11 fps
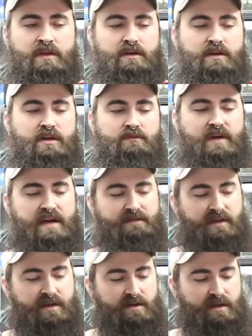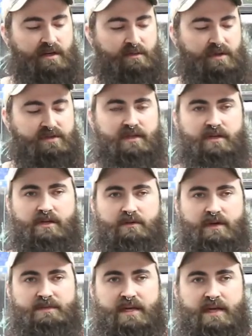Uh, we'll have it uh, posted on our
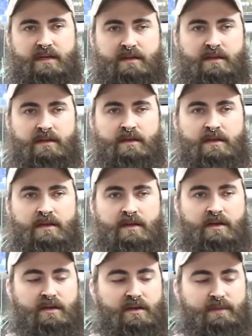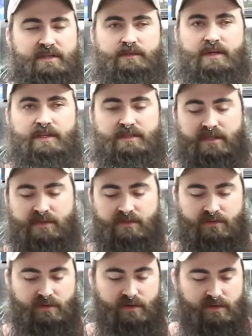website um, as well as in the
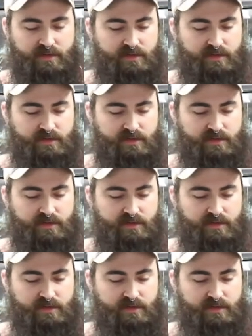store.